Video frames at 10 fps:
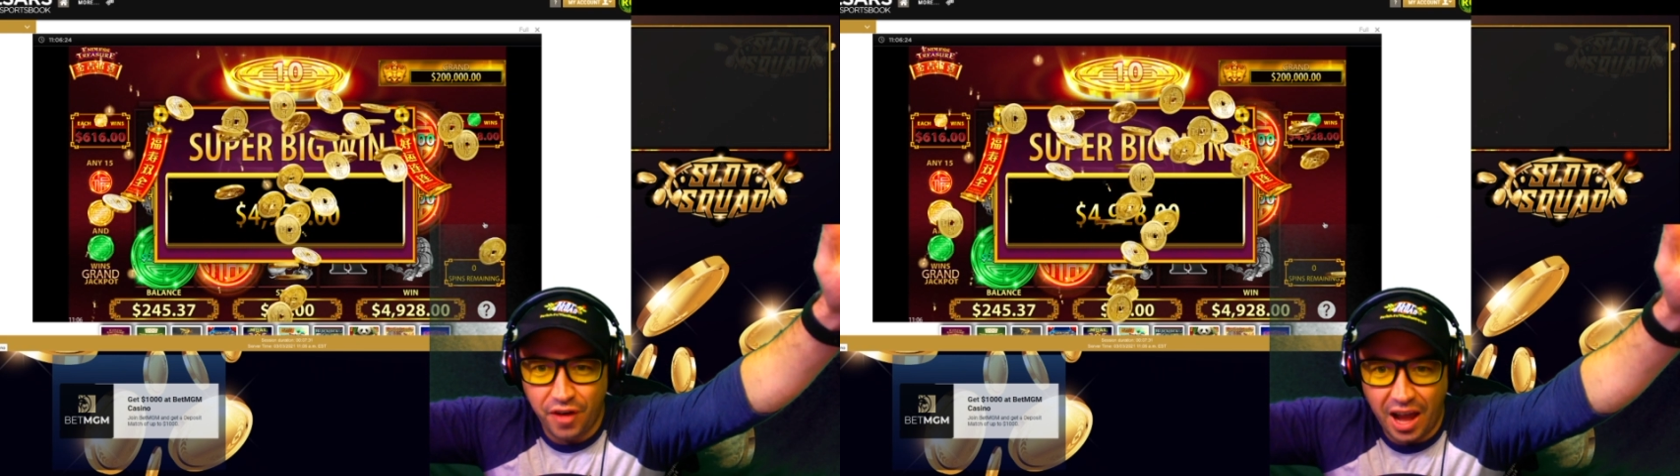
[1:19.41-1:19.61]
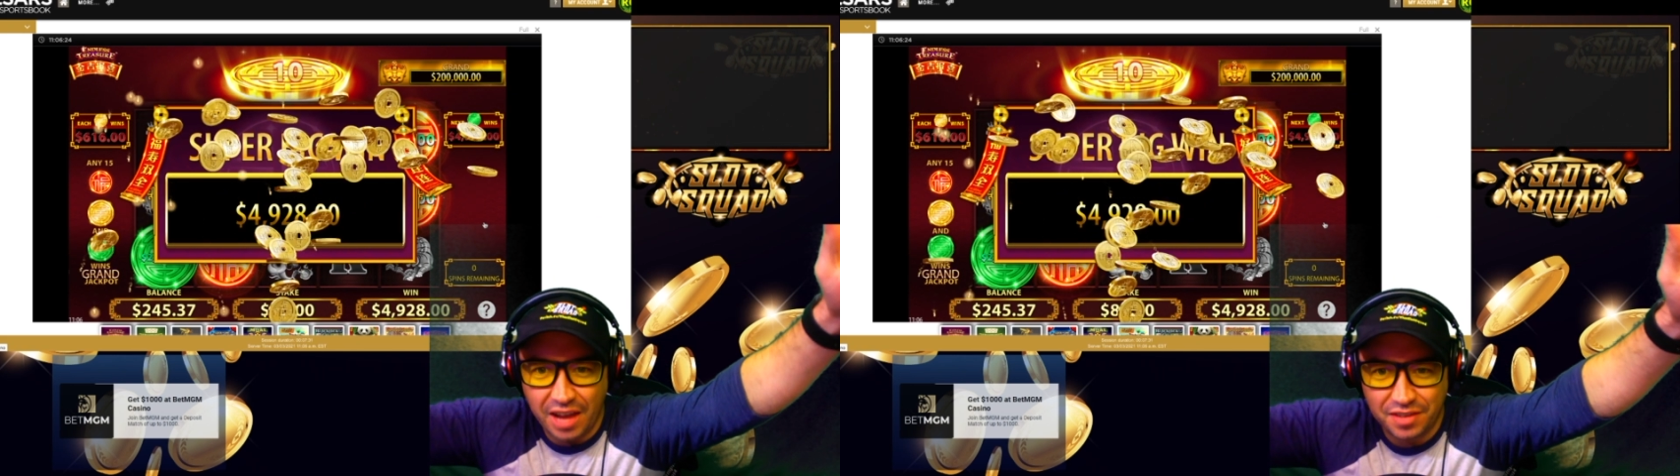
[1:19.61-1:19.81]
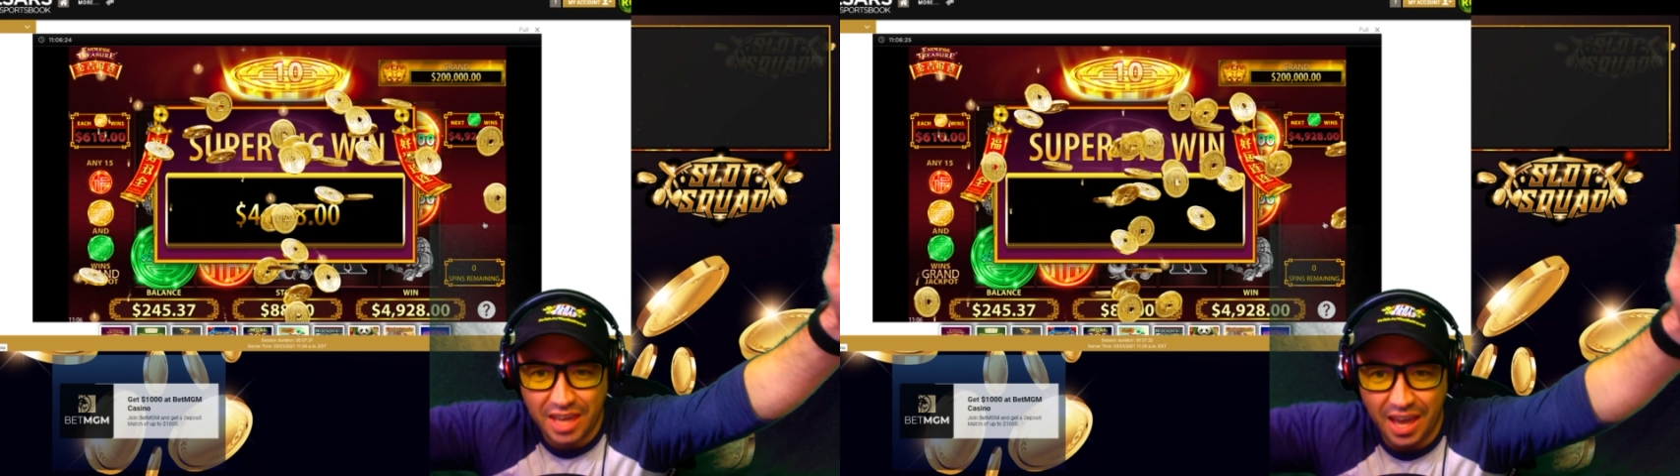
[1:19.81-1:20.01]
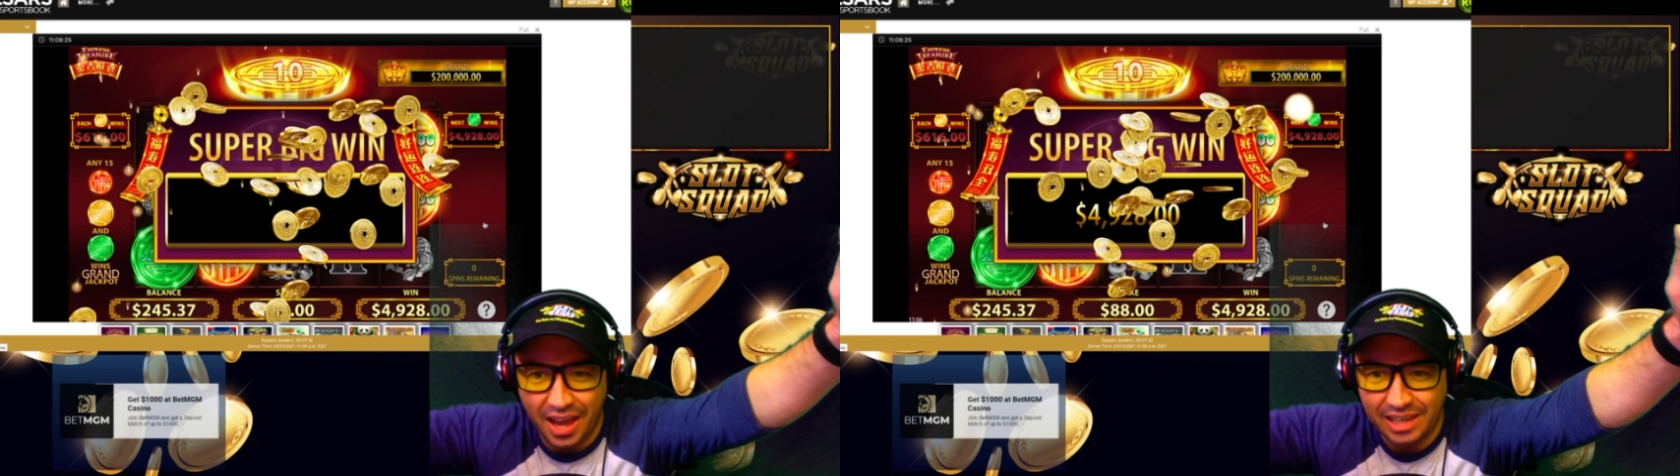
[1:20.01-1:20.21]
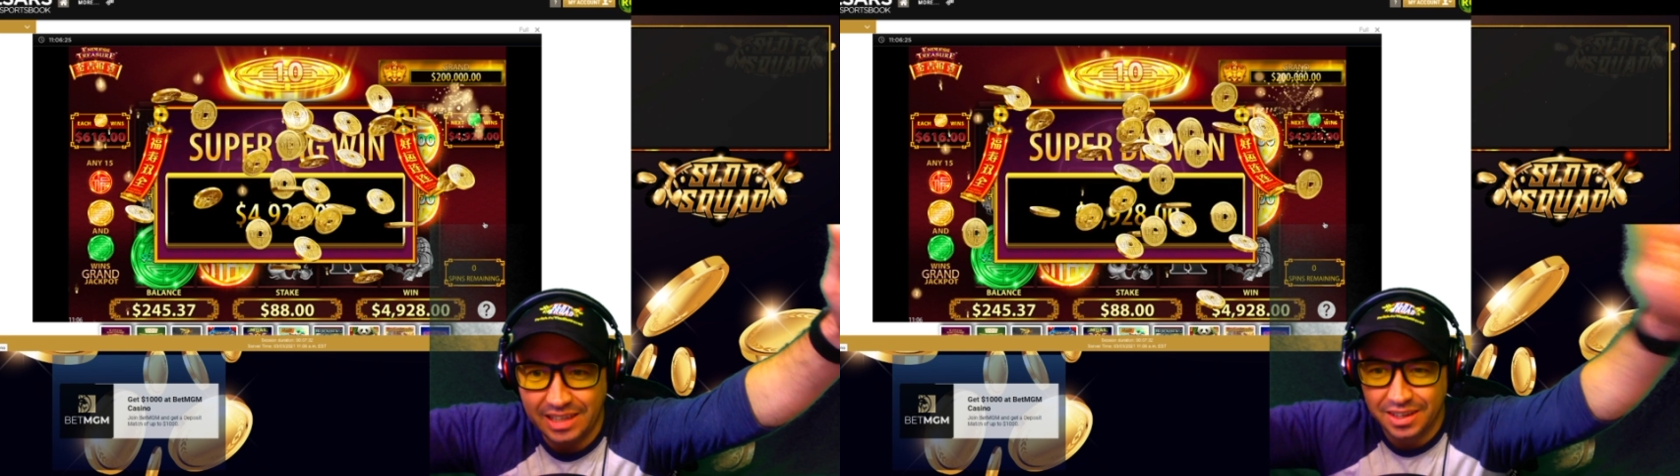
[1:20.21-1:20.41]
five
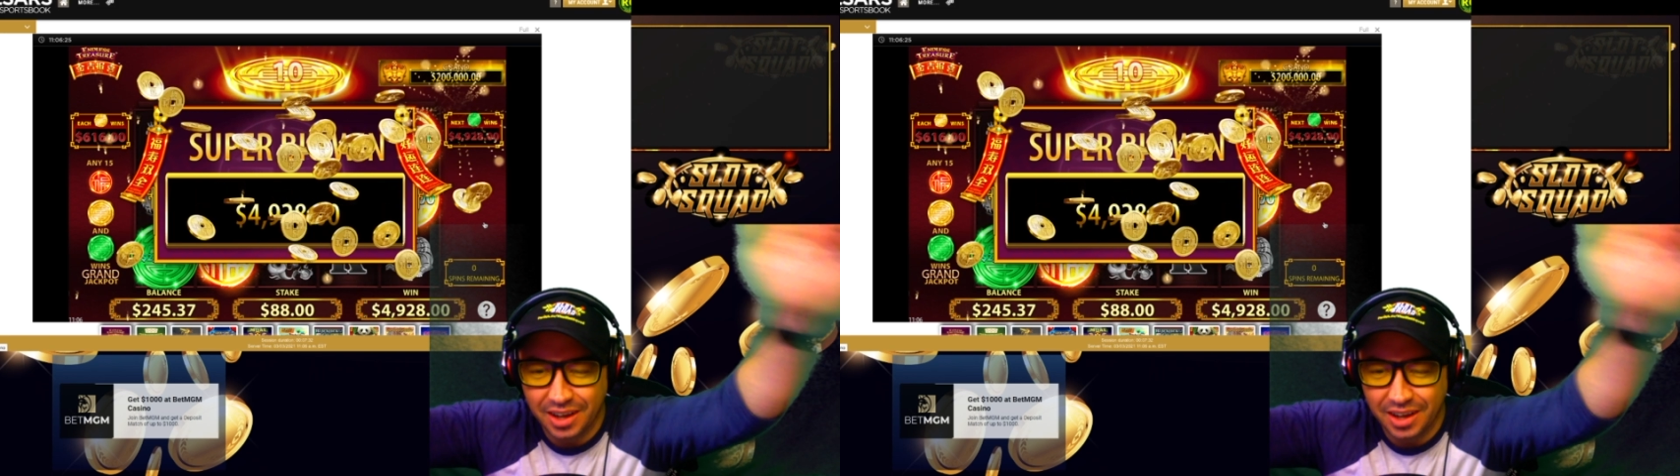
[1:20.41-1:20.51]
K.